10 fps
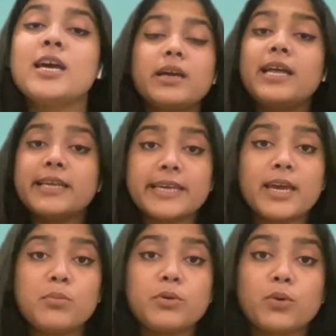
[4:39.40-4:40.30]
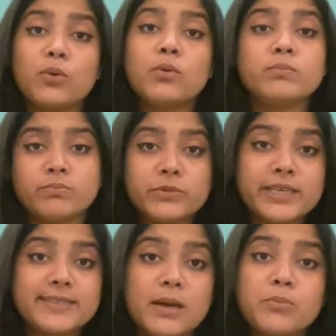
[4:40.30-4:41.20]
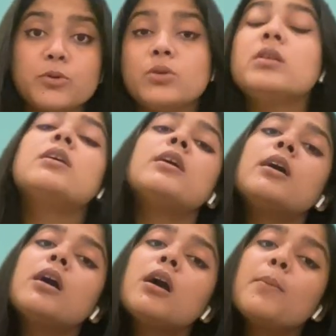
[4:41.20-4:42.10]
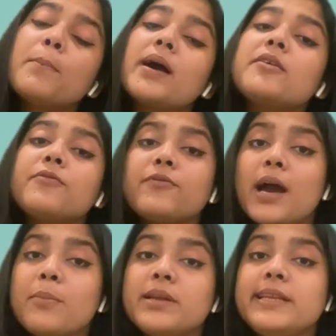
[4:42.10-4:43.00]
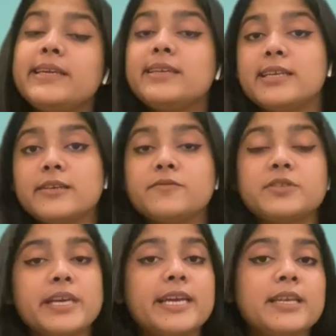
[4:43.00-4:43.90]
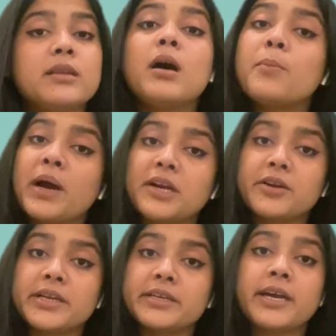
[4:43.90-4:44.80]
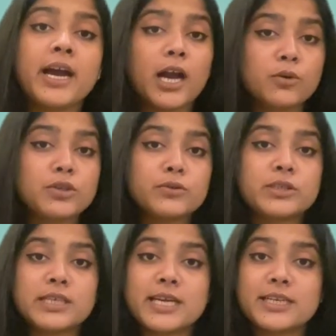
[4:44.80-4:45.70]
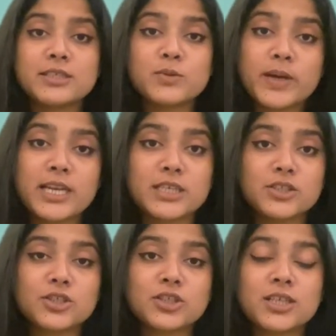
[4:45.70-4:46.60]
El ejemplo, the example, my family lives in Madrid. How do you say that in Spanish?